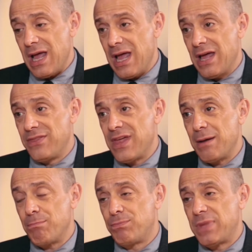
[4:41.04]
and
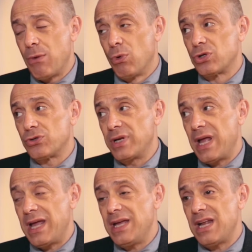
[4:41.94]
that they will
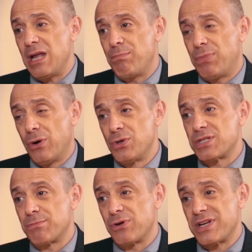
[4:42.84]
create a
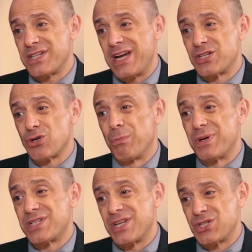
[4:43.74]
post-presidential
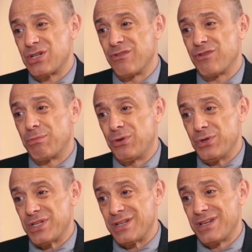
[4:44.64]
position for
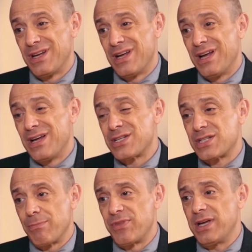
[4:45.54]
Putin,
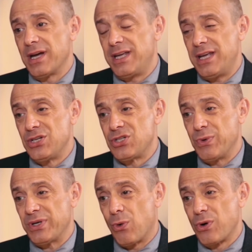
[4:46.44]
something akin
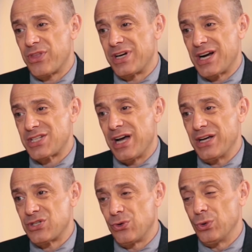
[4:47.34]
to an Orthodox
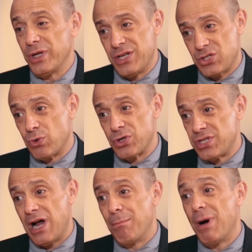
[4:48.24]
Ayatollah, his words,
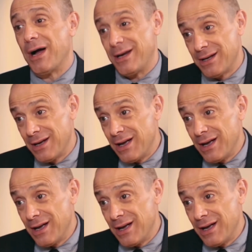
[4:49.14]
not mine,